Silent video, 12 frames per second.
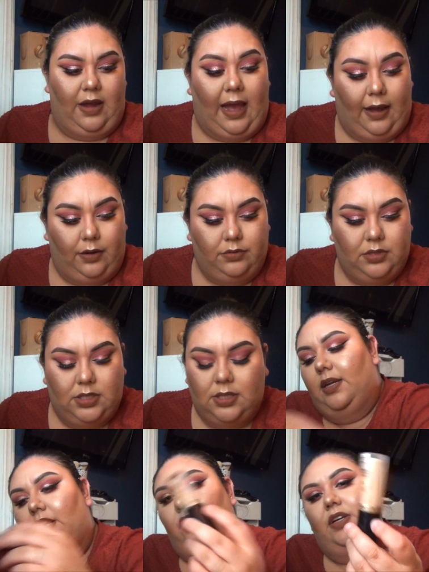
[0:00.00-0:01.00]
out.
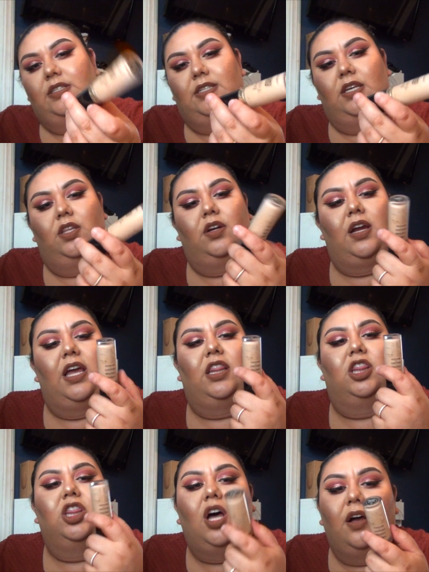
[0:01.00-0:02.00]
Another concealer I
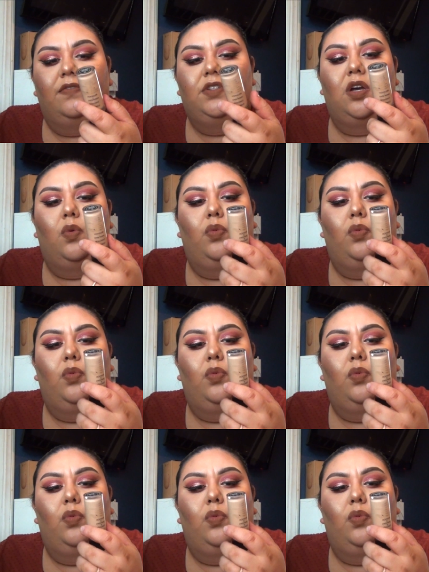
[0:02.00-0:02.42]
loved